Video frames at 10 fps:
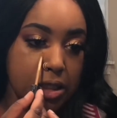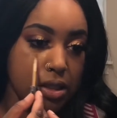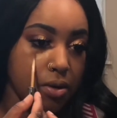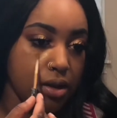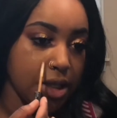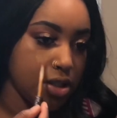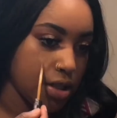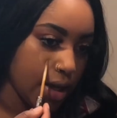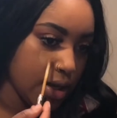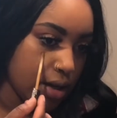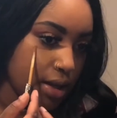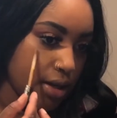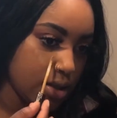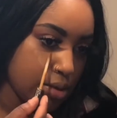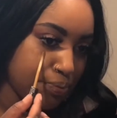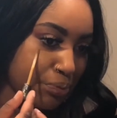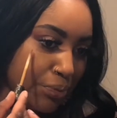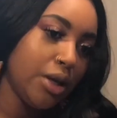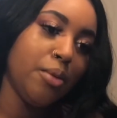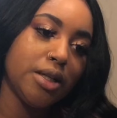It's not really my shade, it is,
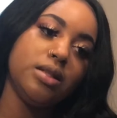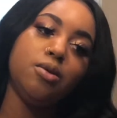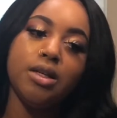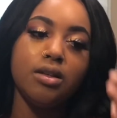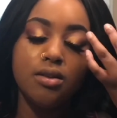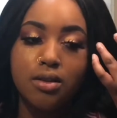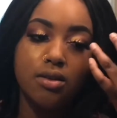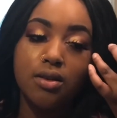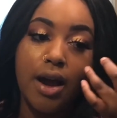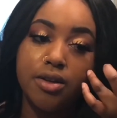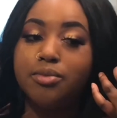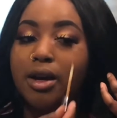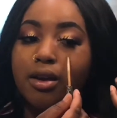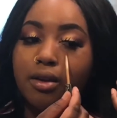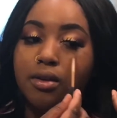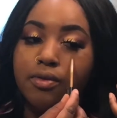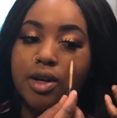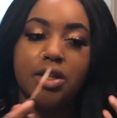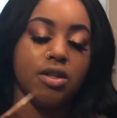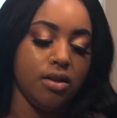but it's a little bit kind of my
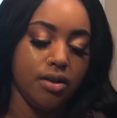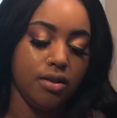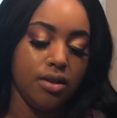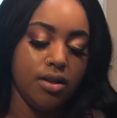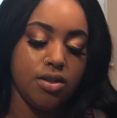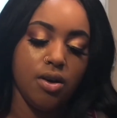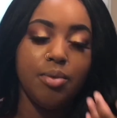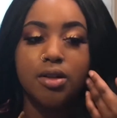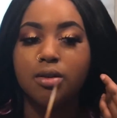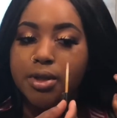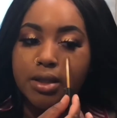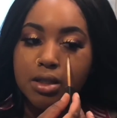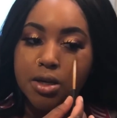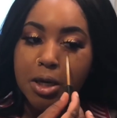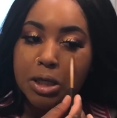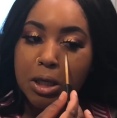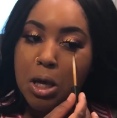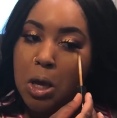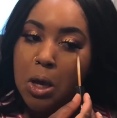foundation color. So I put a little bit of this underneath.